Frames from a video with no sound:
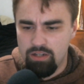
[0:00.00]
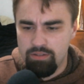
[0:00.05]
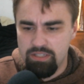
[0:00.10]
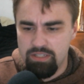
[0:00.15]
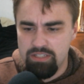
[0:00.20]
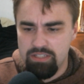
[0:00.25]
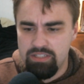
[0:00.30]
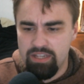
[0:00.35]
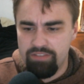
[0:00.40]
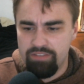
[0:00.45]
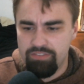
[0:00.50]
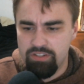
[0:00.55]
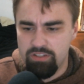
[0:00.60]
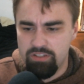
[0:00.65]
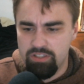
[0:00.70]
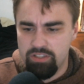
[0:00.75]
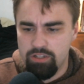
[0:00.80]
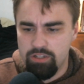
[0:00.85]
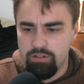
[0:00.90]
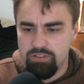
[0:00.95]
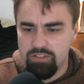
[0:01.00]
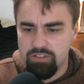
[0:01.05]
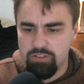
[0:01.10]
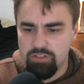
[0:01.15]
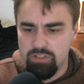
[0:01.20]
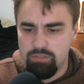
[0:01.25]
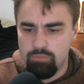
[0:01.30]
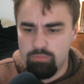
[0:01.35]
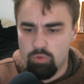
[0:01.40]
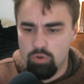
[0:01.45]
He definitely goes
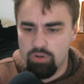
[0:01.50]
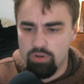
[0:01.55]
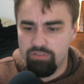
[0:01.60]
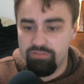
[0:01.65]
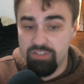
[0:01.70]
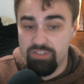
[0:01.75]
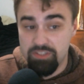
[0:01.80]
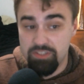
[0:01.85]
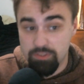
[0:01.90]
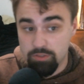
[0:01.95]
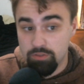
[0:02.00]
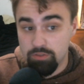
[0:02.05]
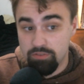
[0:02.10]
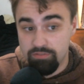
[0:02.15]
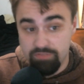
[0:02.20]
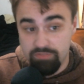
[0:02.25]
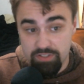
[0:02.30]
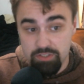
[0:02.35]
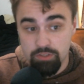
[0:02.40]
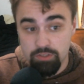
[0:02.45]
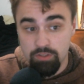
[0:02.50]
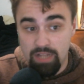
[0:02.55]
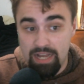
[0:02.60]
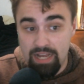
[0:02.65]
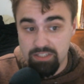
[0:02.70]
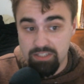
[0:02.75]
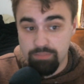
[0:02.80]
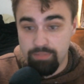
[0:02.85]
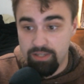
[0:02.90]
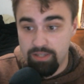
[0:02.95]
into the more physical
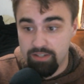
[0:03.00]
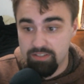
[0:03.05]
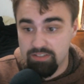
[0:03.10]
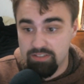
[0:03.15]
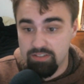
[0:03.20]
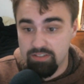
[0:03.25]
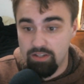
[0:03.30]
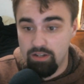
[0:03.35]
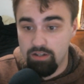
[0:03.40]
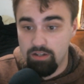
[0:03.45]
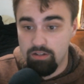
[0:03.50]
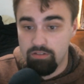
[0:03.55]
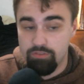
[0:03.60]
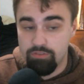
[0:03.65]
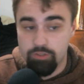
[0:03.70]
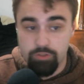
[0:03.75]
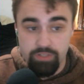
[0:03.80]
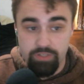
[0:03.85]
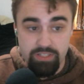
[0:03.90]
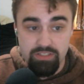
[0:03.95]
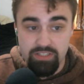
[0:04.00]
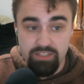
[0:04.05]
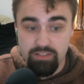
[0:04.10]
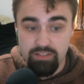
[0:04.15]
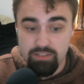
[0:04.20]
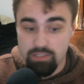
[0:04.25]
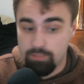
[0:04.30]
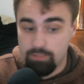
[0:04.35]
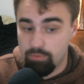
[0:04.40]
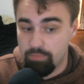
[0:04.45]
aspects of creatine
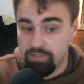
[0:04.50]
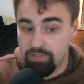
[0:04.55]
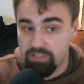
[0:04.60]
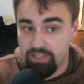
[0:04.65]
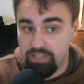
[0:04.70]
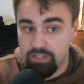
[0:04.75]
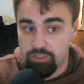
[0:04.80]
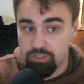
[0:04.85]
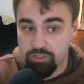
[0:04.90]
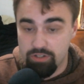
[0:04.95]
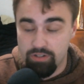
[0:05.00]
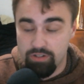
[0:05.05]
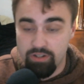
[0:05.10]
supplementation